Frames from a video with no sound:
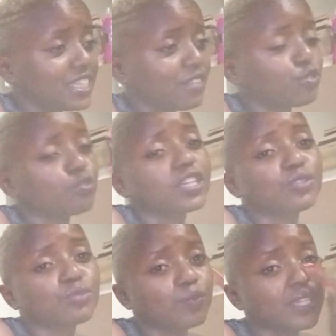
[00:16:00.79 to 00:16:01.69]
they've told
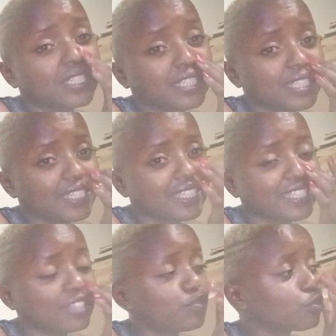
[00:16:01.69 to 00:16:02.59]
us we wait?
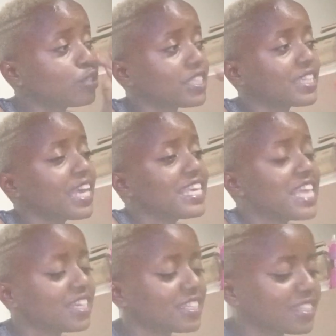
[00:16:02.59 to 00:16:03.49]
They've told us,
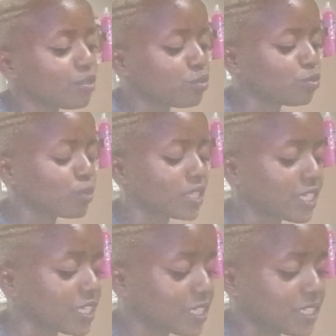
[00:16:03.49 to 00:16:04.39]
yeah, no, those were the
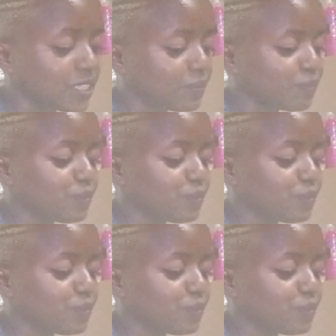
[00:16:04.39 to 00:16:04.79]
ninis.